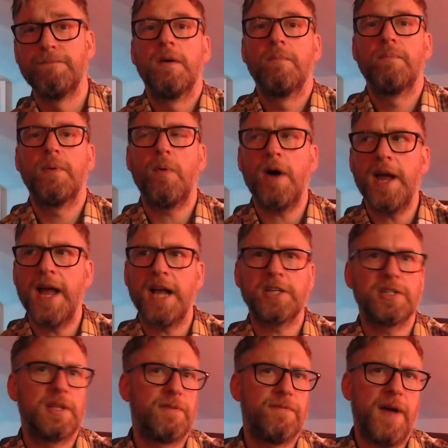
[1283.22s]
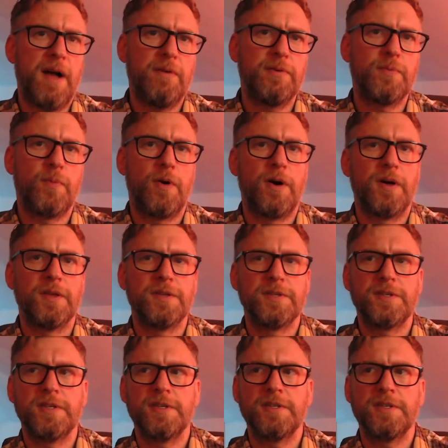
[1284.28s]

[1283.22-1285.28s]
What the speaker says: But what I actually found was